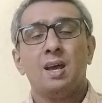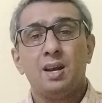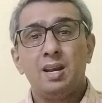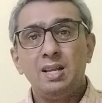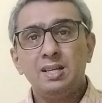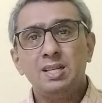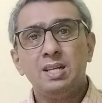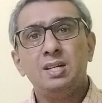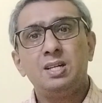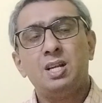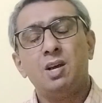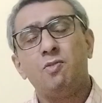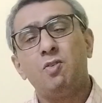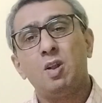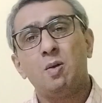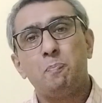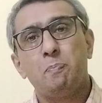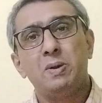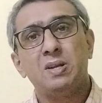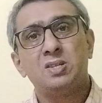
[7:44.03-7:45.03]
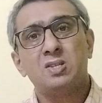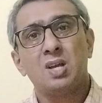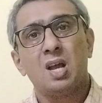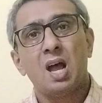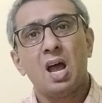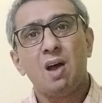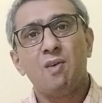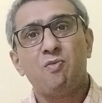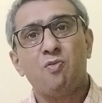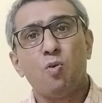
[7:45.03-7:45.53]
Recent developments
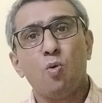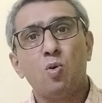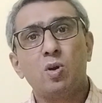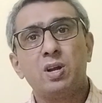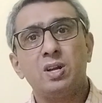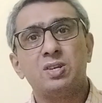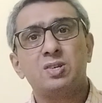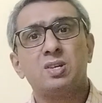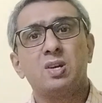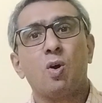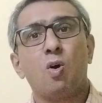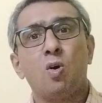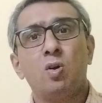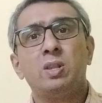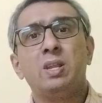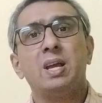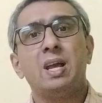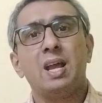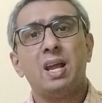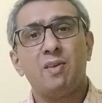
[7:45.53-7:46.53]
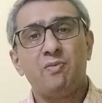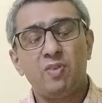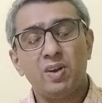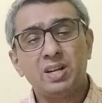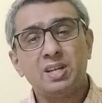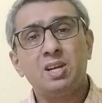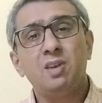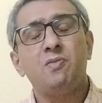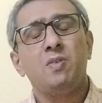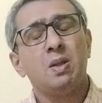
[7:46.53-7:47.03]
have focused on the
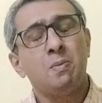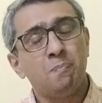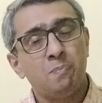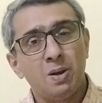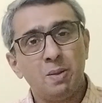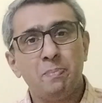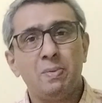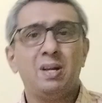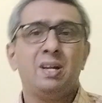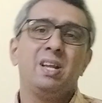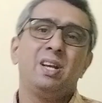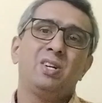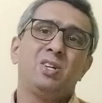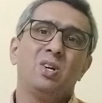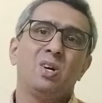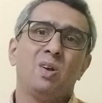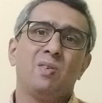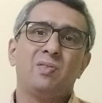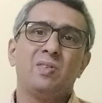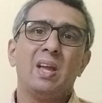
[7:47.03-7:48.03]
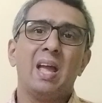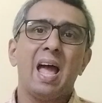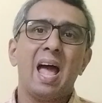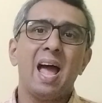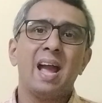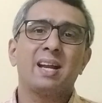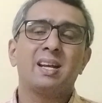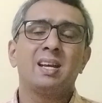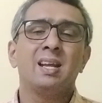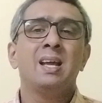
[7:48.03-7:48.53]
effective implementation of the
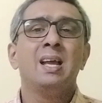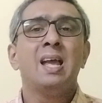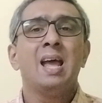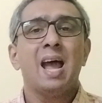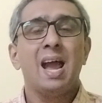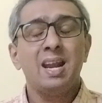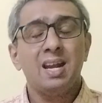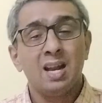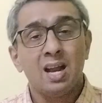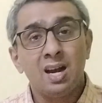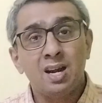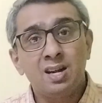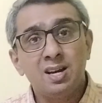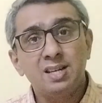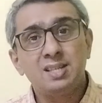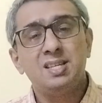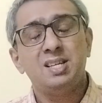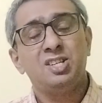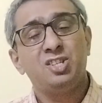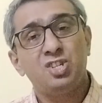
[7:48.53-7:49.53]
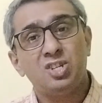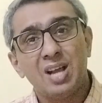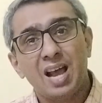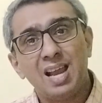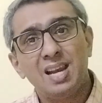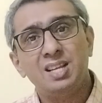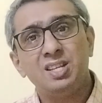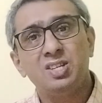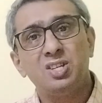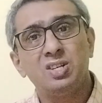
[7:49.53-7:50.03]
Act and addressing
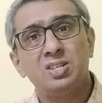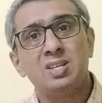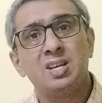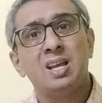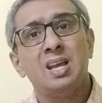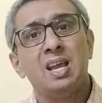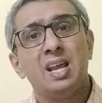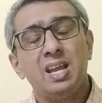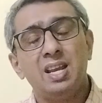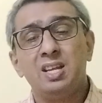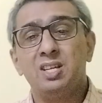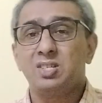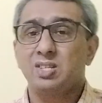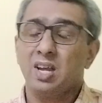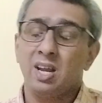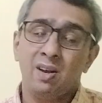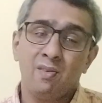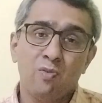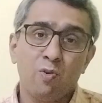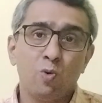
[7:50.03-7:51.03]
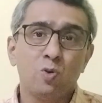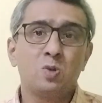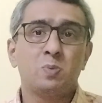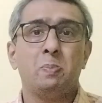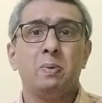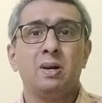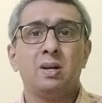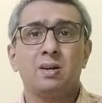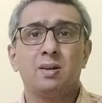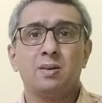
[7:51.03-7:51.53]
challenges in its
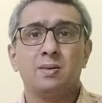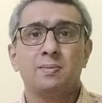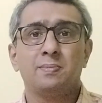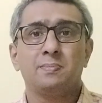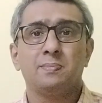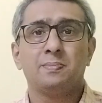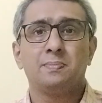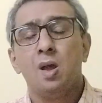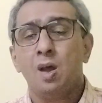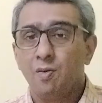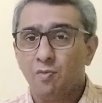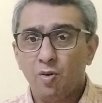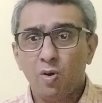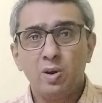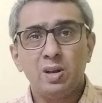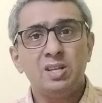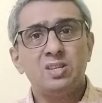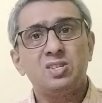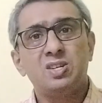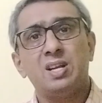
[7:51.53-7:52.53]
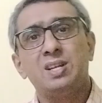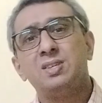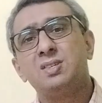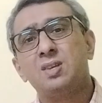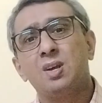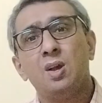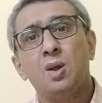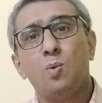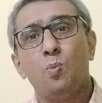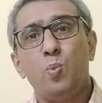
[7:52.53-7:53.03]
enforcement. For instance,